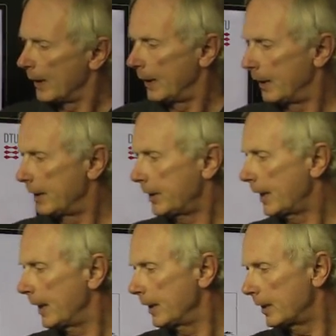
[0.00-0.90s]
In this
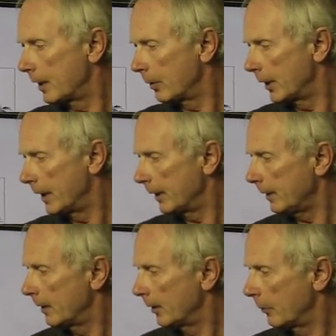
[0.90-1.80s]
case down here,
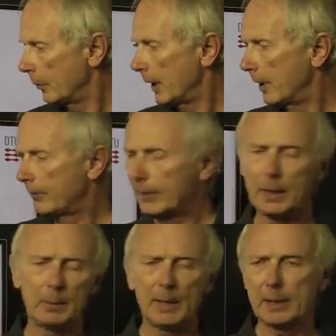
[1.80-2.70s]
we have
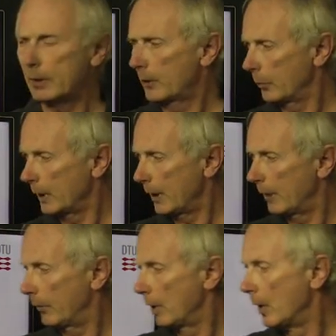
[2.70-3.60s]
farmlands, we
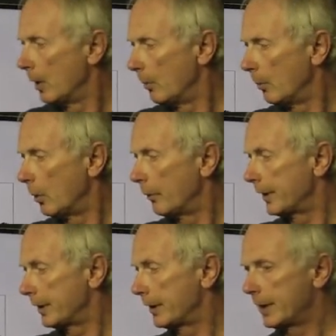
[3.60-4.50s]
have more
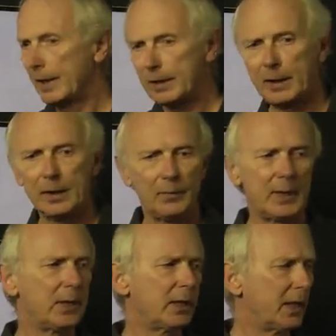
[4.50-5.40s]
vegetation, and
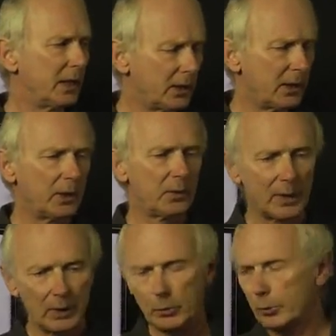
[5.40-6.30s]
vegetation is
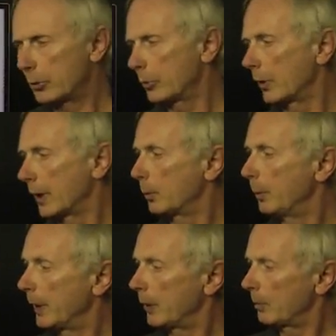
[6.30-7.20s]
very good to drag
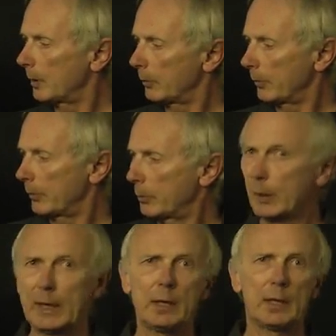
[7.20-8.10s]
momentum out of the
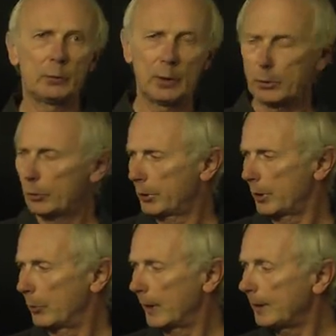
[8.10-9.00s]
wind and reduce
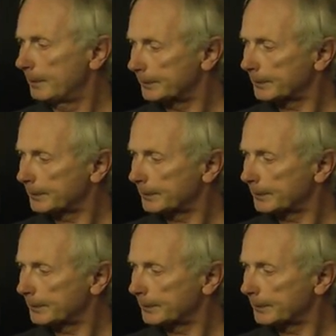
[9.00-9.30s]
the wind.